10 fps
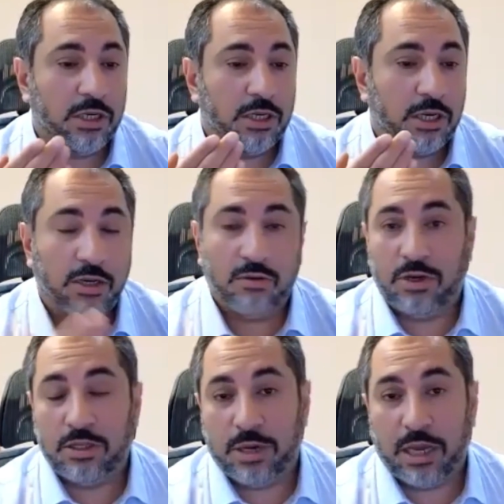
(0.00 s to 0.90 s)
grill
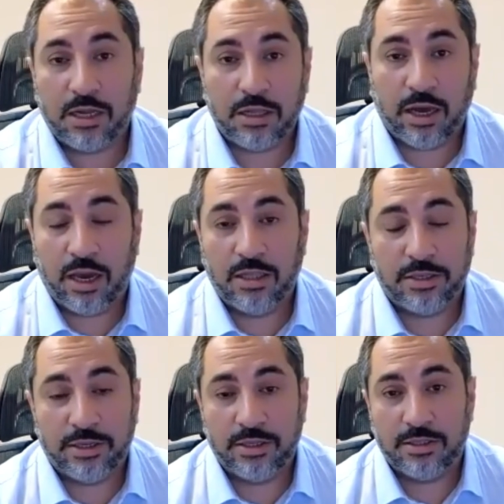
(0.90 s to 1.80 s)
my client
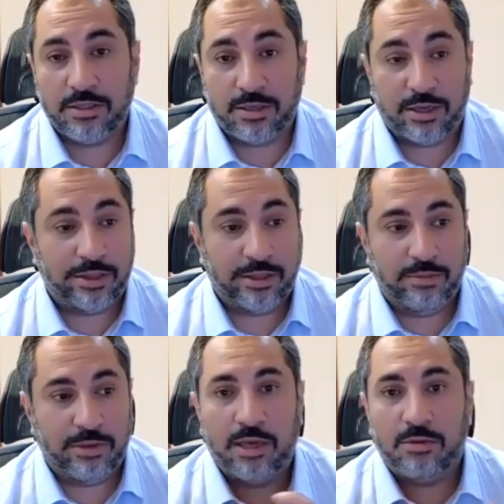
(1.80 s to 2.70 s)
and tell them,
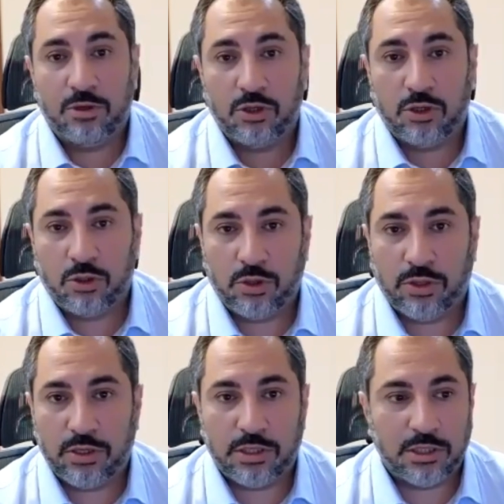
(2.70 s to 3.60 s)
hey, you sure
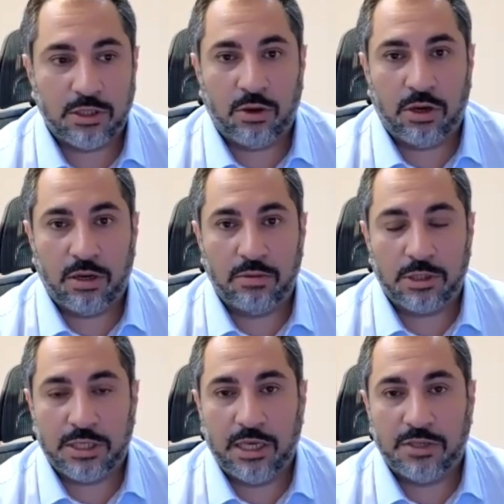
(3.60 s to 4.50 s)
this is not a
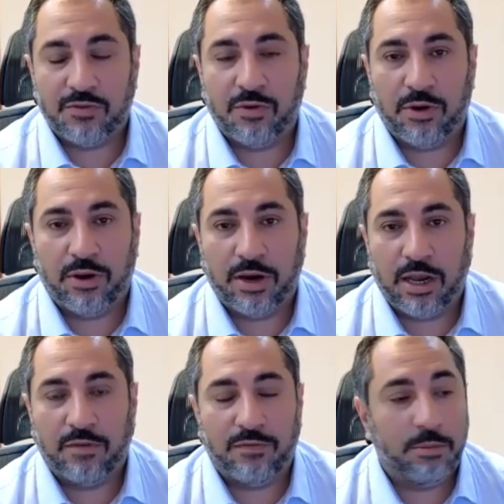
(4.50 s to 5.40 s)
staged
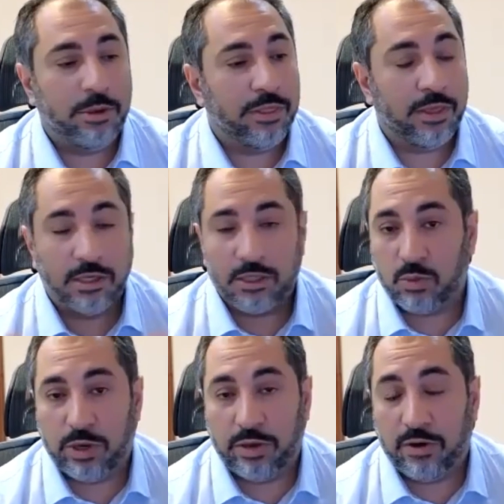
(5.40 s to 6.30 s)
photograph? I mean, they
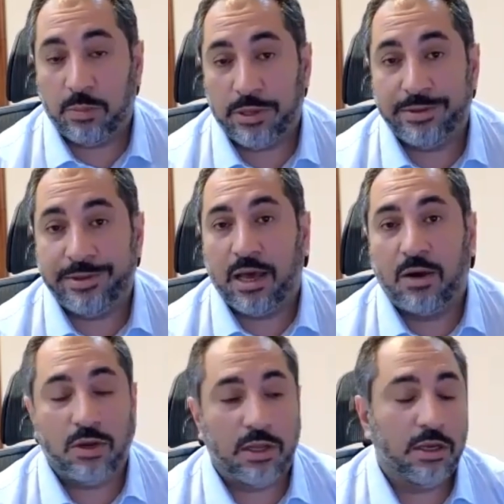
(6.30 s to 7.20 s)
swear up and
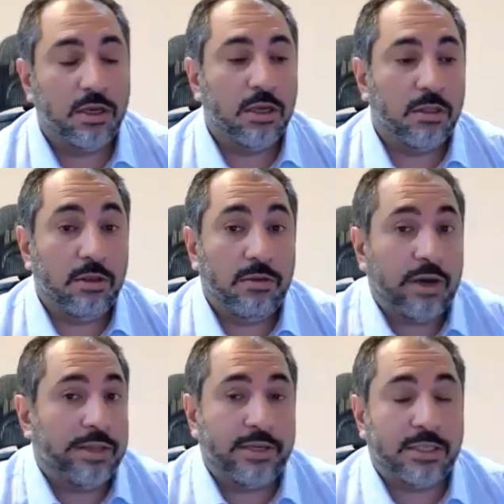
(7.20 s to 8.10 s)
down, and
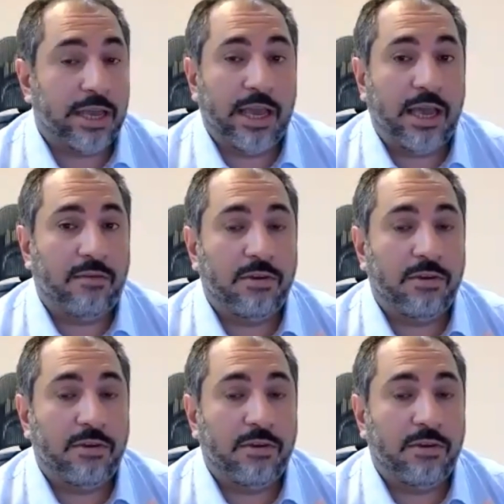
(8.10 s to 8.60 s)
unless I have,